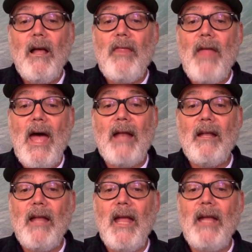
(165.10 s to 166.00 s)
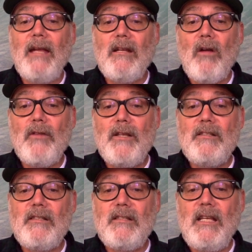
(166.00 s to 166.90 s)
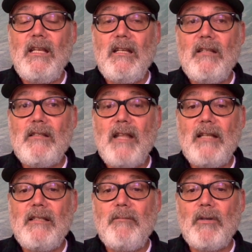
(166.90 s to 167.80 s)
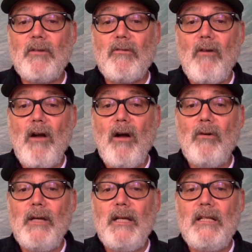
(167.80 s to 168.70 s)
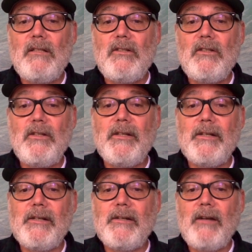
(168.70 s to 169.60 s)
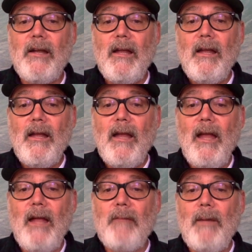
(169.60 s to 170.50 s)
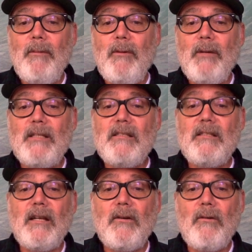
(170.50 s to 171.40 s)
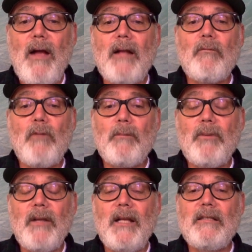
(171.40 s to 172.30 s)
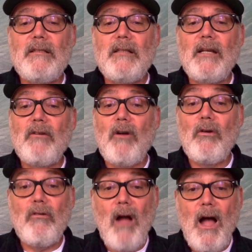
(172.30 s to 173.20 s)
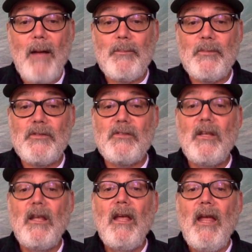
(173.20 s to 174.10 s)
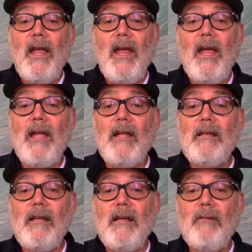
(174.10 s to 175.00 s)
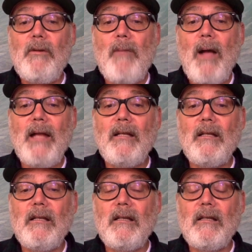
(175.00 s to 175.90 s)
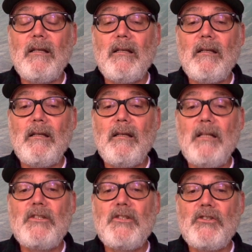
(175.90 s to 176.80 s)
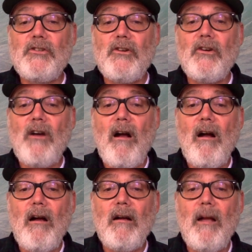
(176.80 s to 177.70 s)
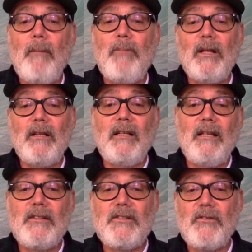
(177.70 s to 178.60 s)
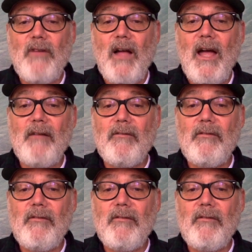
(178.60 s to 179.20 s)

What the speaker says: that hey, these seeds, they seem to grow each year, and maybe we could stick around in one place and grow crops, and we might ensure our ability to survive